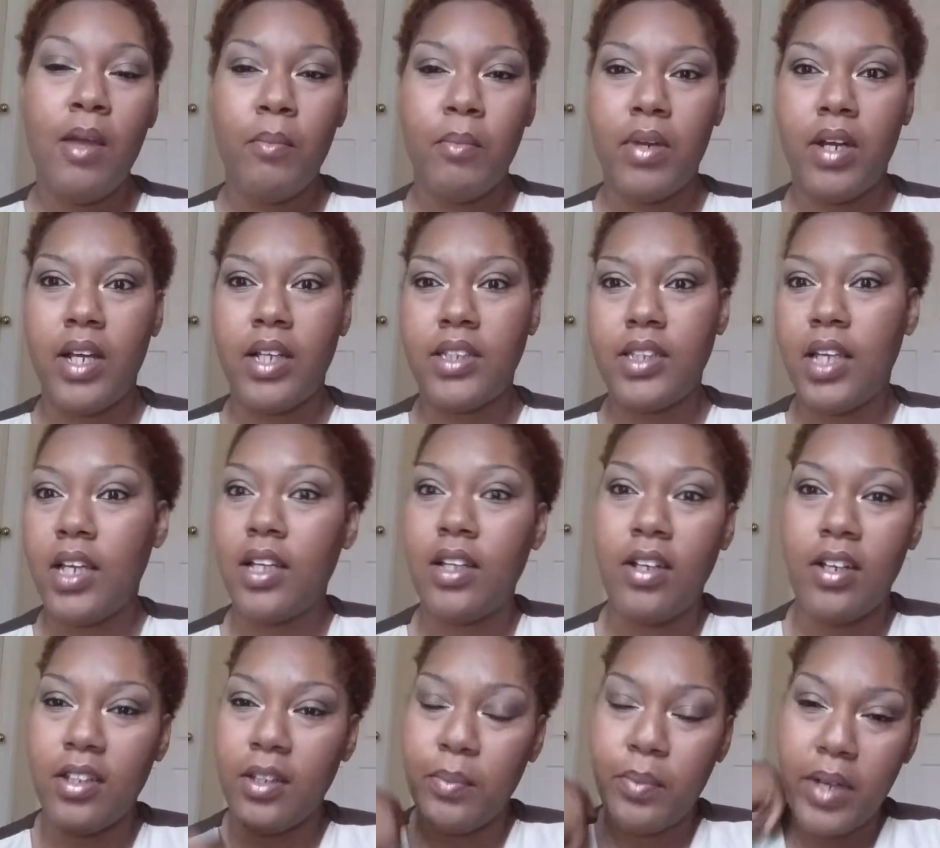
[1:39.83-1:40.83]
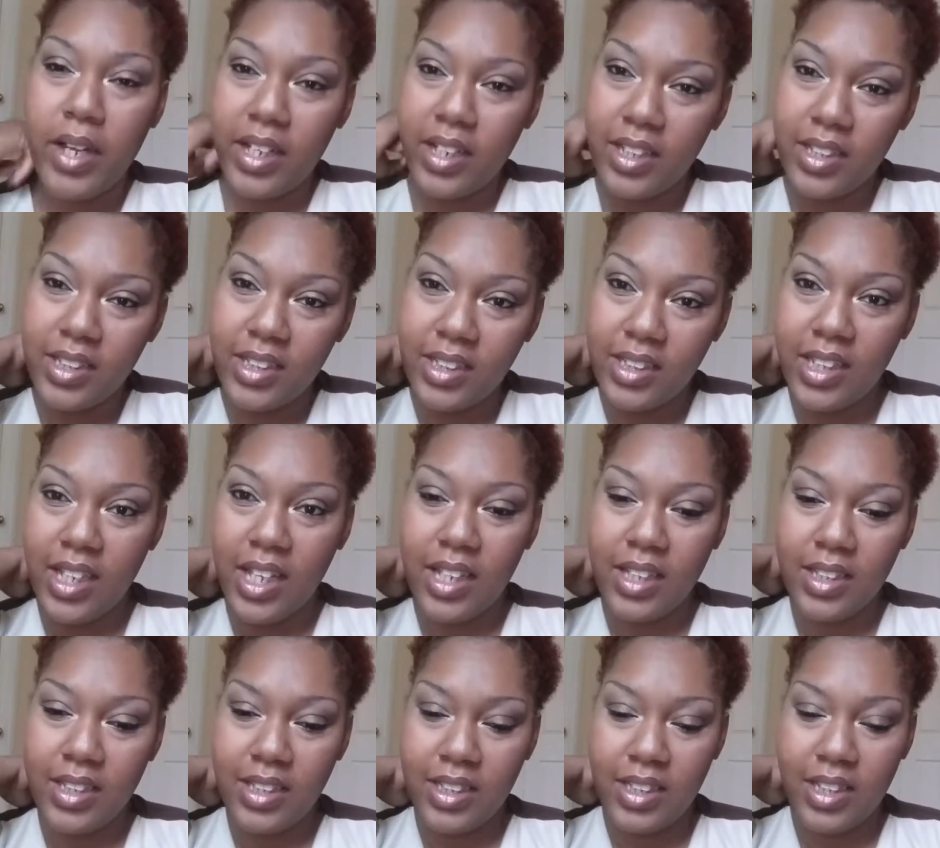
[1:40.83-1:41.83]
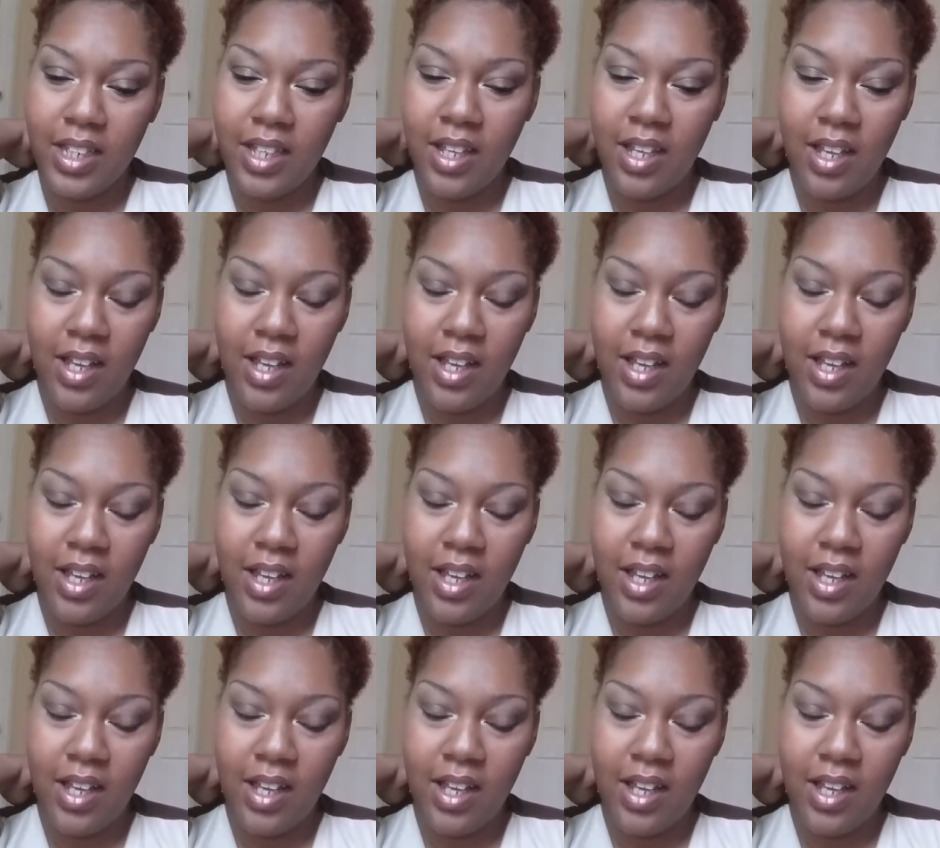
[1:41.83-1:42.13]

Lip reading: But I had taken all the pregnancy tests.